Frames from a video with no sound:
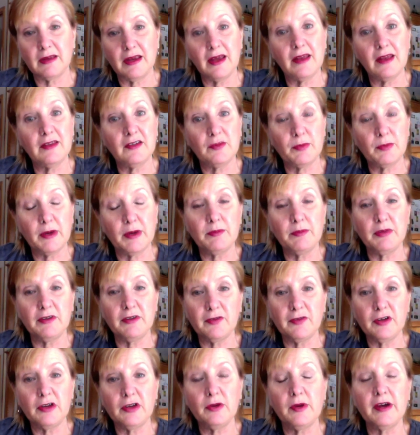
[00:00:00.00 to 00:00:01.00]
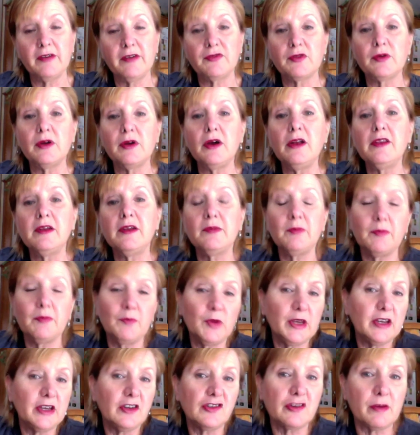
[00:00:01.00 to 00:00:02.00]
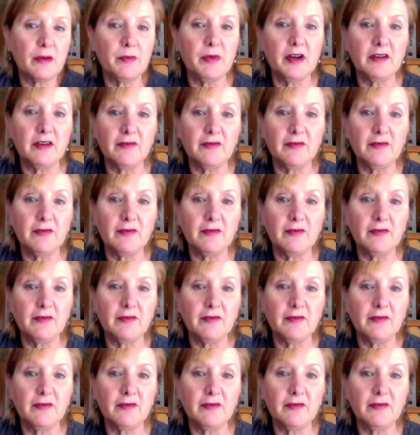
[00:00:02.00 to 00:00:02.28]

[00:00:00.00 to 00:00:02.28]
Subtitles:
yeah, this might be for you after all, then we can jump